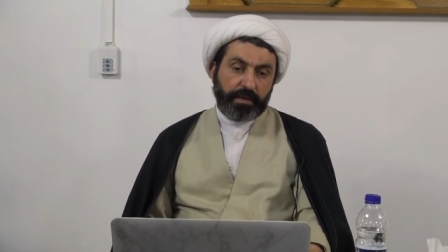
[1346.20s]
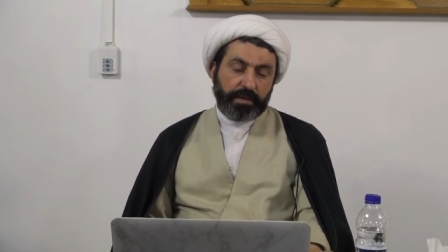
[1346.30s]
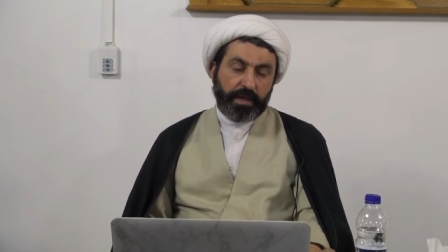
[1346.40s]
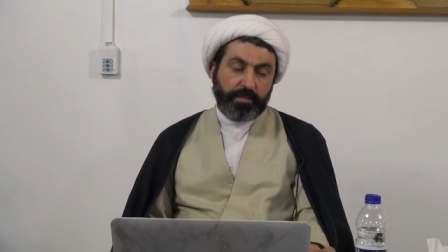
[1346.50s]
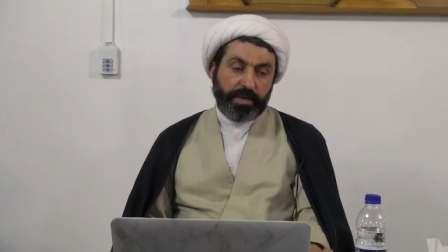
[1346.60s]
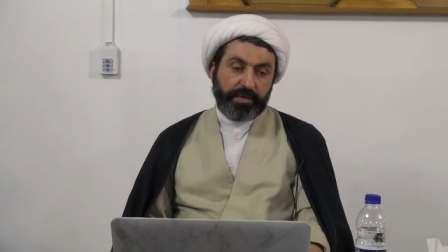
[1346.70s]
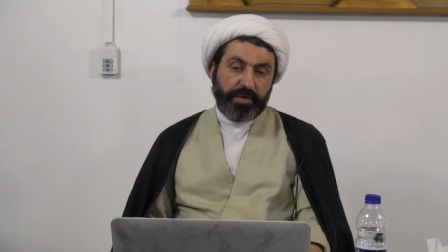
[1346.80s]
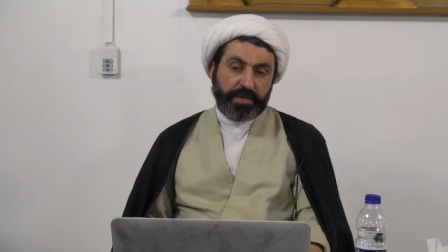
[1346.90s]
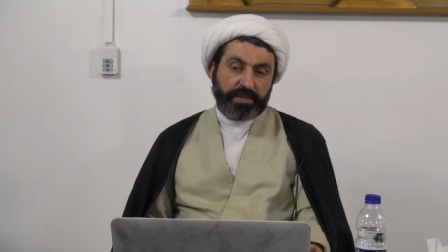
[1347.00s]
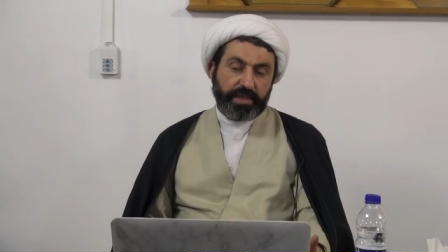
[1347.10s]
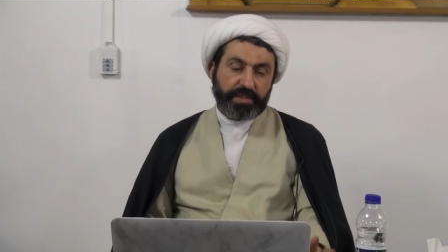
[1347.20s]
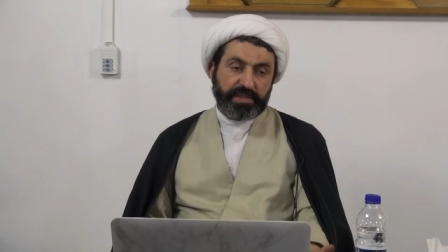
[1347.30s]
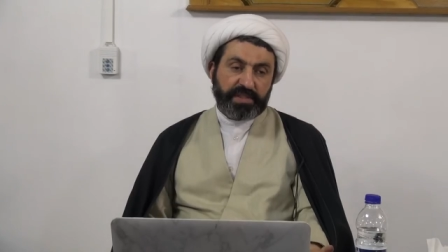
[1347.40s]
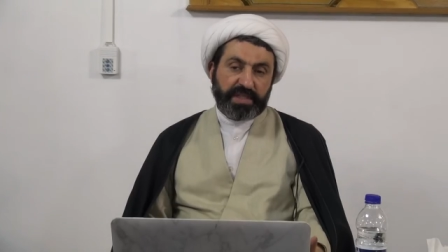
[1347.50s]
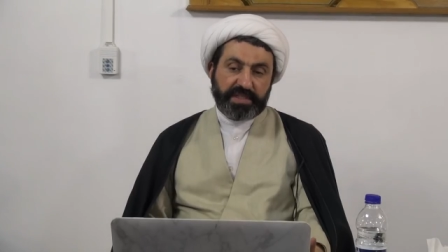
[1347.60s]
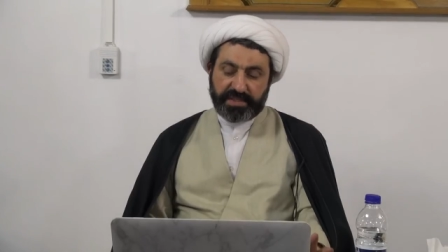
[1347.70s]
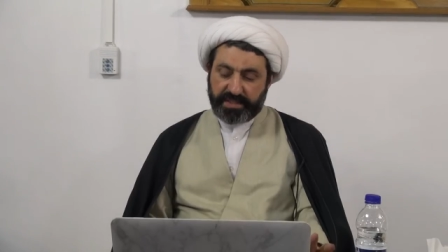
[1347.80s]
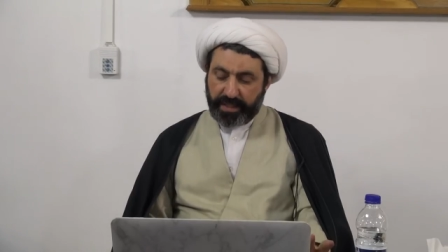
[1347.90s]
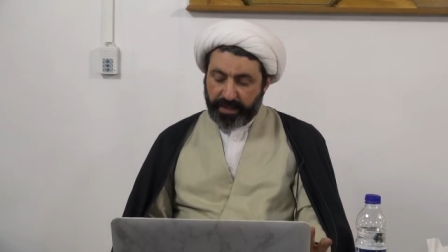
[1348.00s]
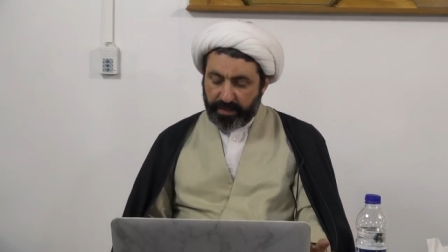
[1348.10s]
came across
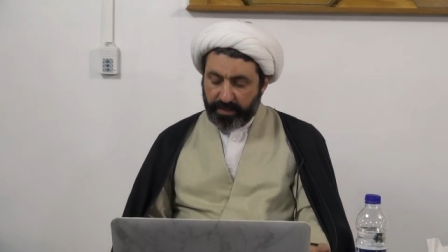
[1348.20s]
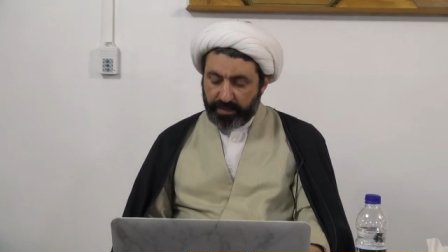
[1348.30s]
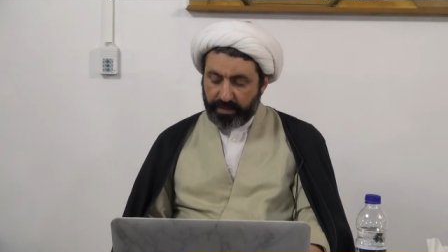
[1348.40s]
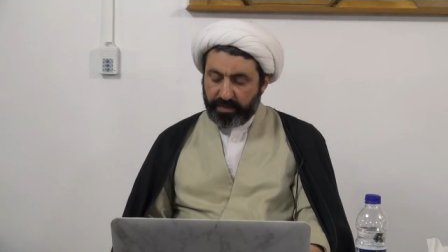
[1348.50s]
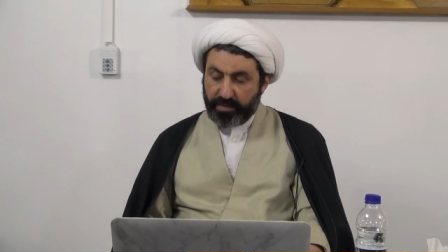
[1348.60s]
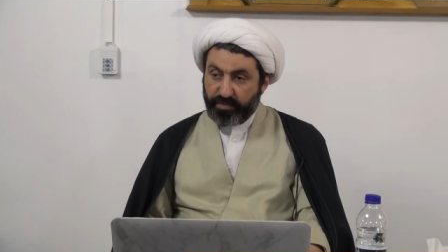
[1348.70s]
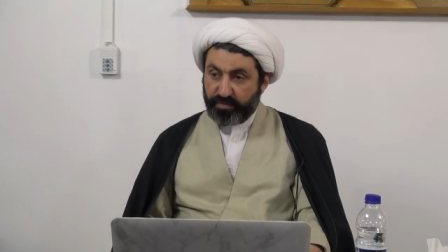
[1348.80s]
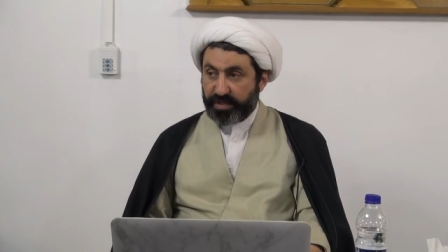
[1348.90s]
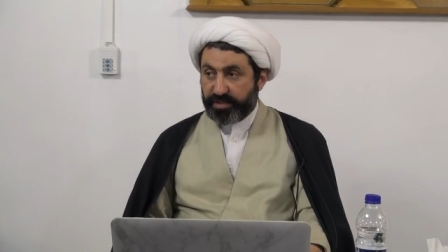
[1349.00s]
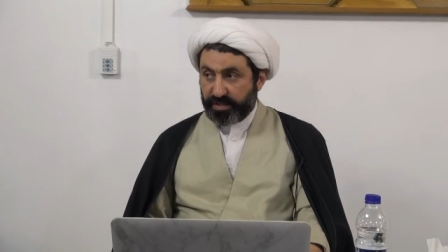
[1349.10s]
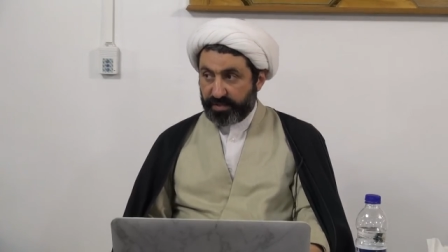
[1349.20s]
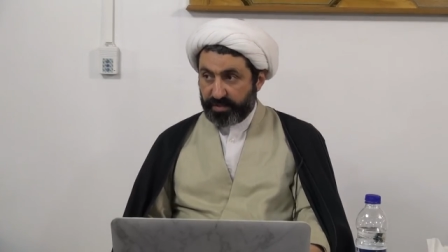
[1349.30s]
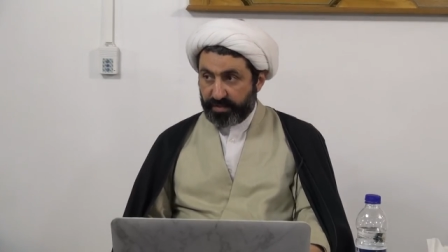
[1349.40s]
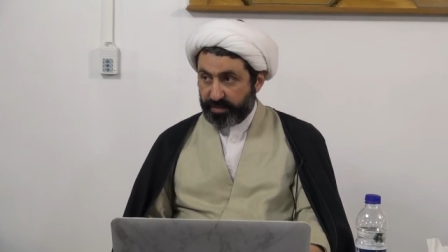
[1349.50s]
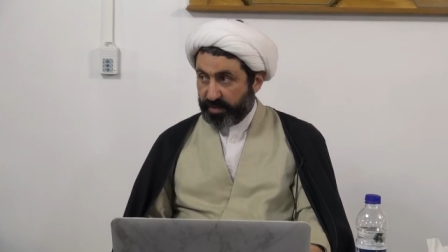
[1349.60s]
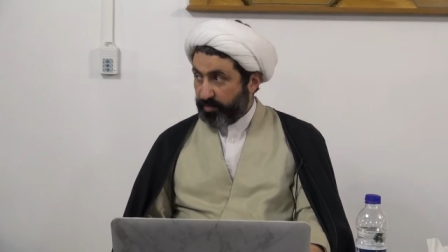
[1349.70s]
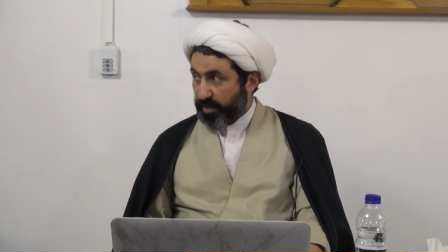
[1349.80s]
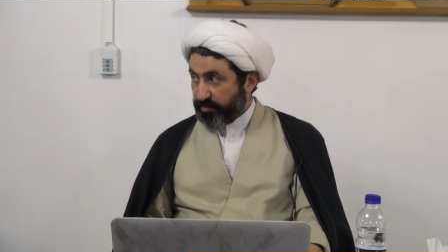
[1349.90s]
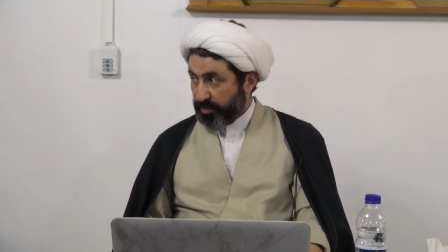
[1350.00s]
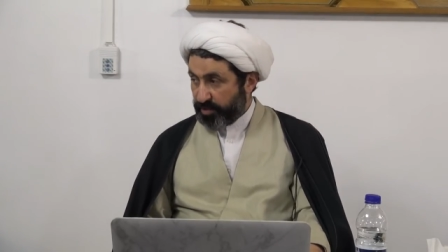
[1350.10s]
16 verses
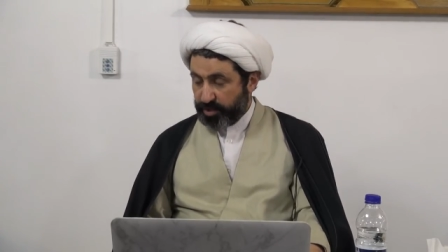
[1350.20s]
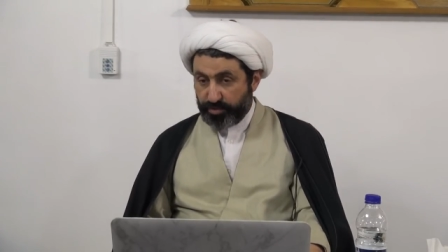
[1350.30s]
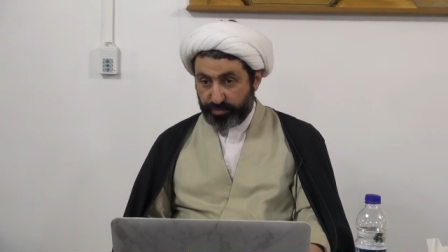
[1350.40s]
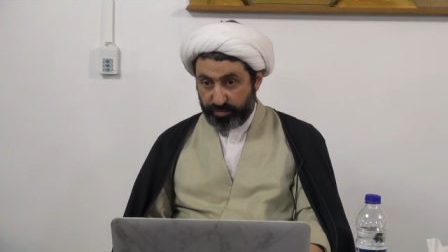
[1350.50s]
about this issue.